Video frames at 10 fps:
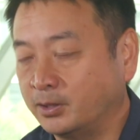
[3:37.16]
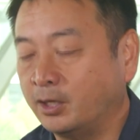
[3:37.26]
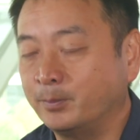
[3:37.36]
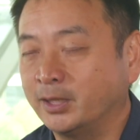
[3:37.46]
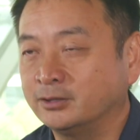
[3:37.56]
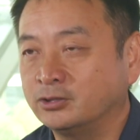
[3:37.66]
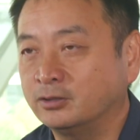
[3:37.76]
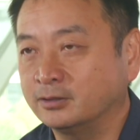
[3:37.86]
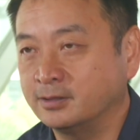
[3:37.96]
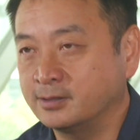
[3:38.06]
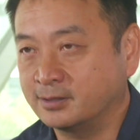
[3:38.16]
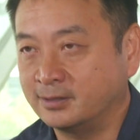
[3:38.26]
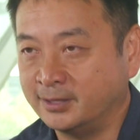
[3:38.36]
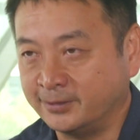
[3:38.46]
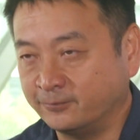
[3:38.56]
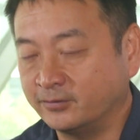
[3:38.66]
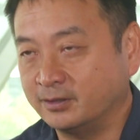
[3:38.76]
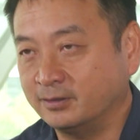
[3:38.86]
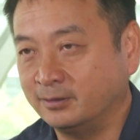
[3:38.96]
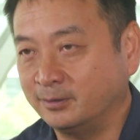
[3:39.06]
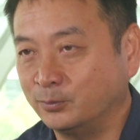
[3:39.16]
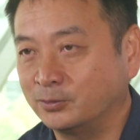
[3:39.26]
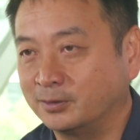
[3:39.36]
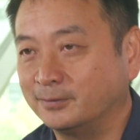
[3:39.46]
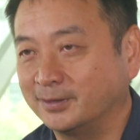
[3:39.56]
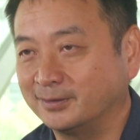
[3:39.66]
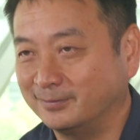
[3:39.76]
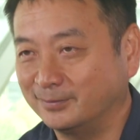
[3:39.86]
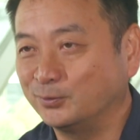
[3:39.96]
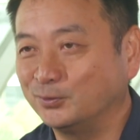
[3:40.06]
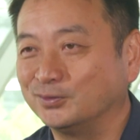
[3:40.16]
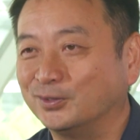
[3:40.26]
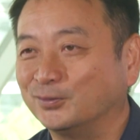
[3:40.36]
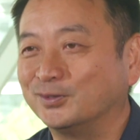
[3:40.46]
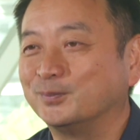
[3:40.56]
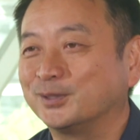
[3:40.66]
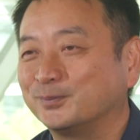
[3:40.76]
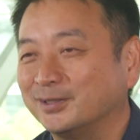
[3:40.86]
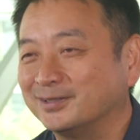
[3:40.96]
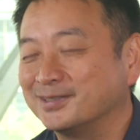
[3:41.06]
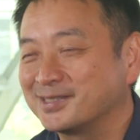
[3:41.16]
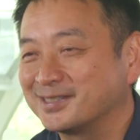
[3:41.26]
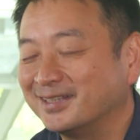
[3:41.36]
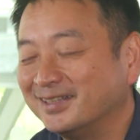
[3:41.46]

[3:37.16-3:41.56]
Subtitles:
many targets left anymore, right? The big players